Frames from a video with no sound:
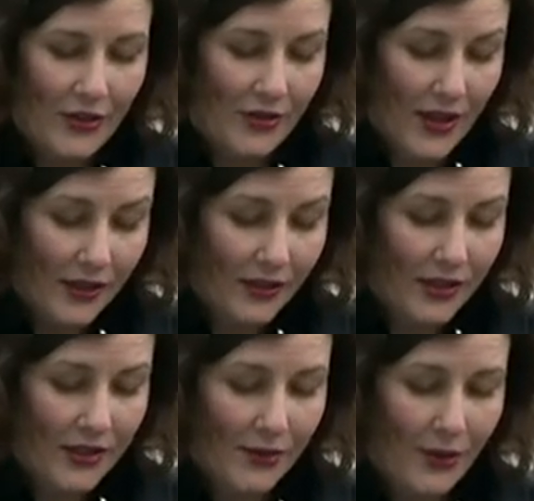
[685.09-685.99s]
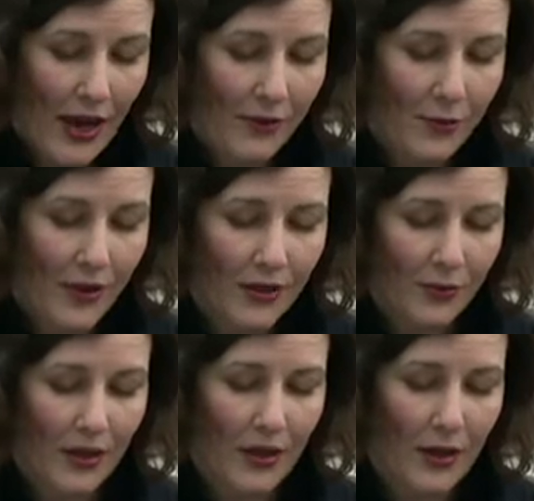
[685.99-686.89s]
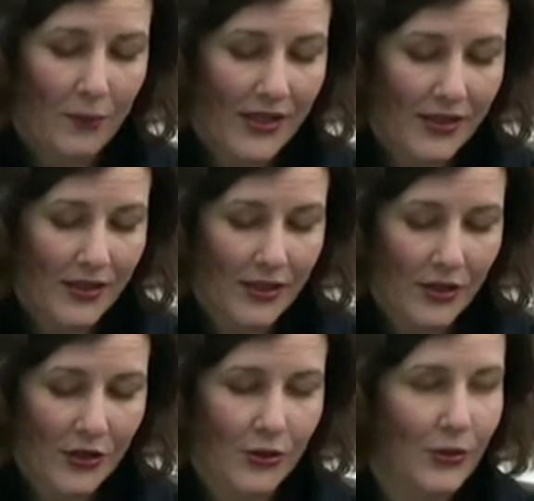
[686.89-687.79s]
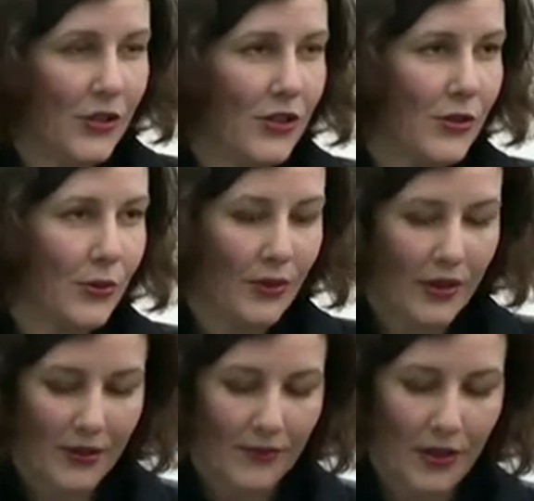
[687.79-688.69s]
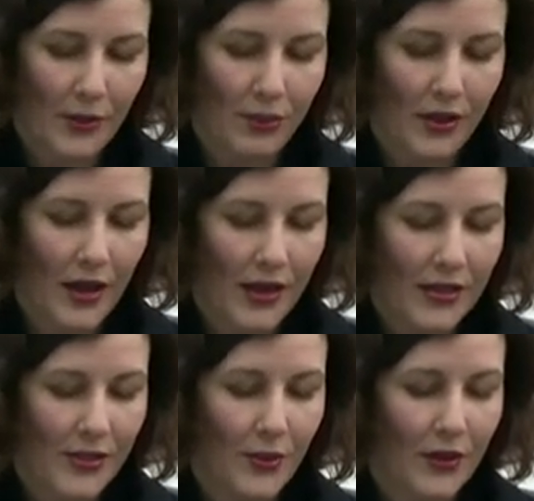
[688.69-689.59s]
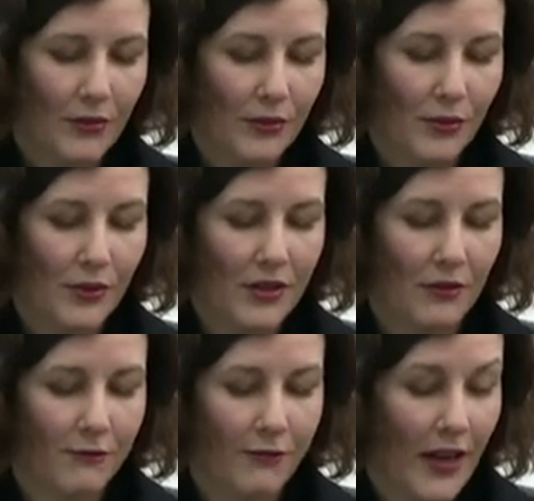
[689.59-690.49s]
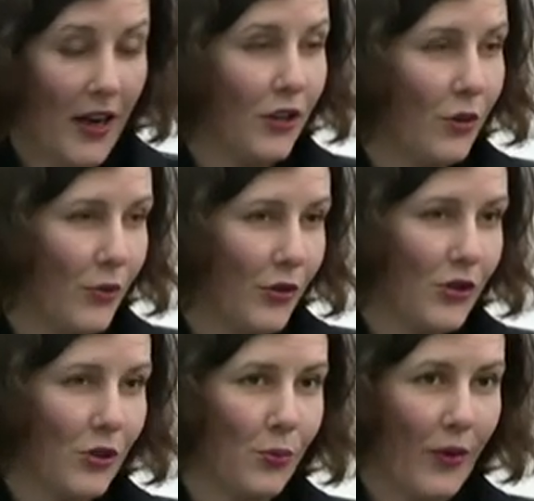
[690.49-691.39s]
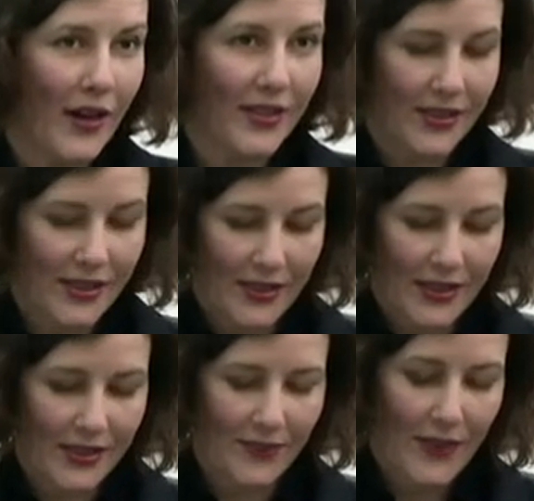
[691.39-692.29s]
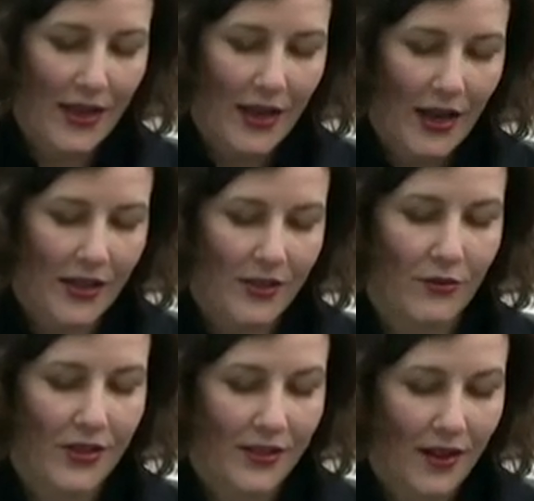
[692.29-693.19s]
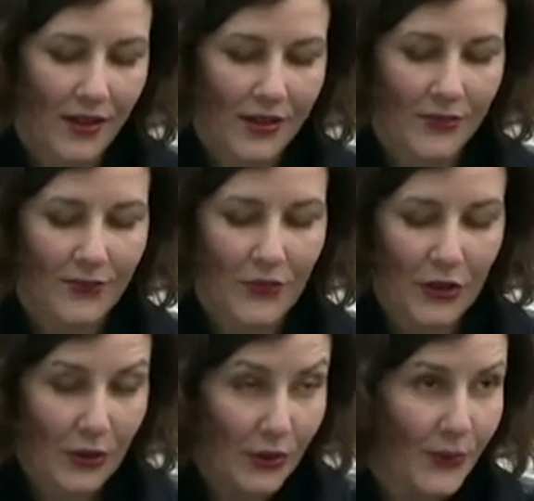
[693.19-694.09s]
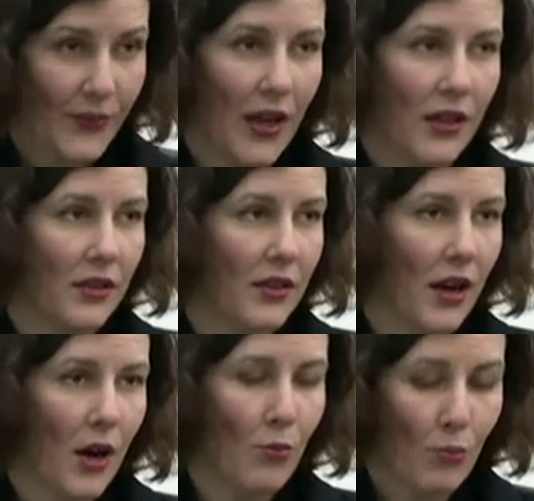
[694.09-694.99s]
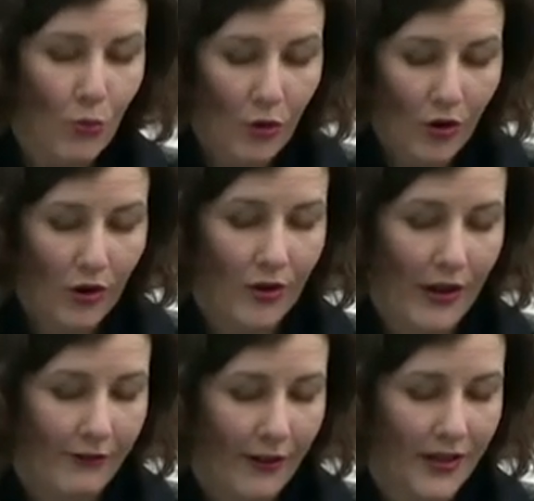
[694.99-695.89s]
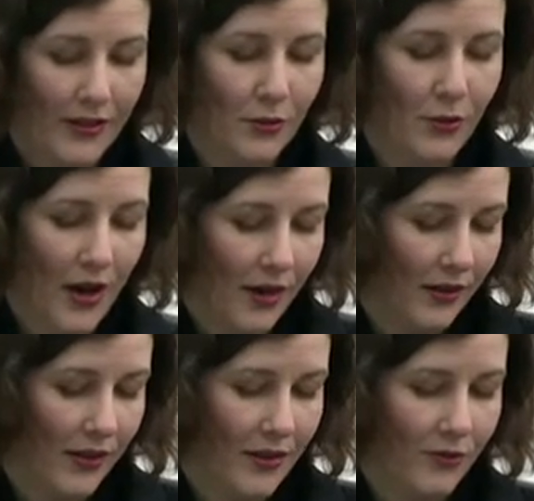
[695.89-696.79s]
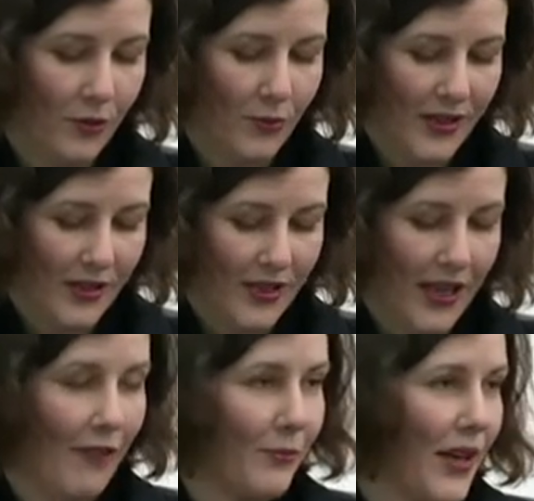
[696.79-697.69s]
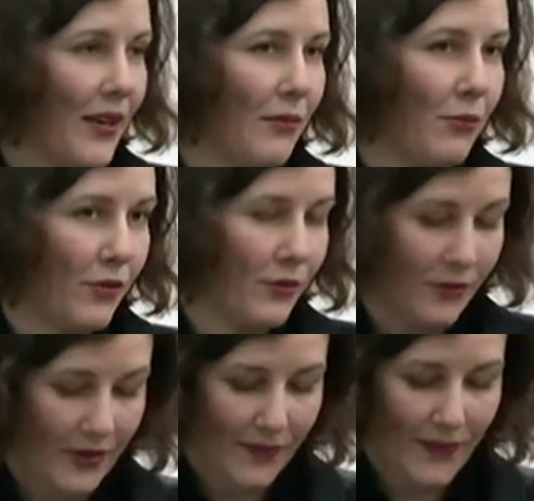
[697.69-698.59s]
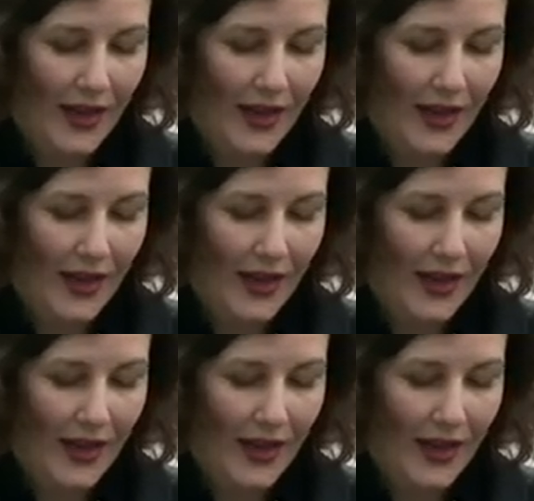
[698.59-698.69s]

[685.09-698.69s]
To tackle this, we have worked with businesses to ensure compliance with the rules of fair commercial practices. As a result, new and more effective guidelines for business have been approved.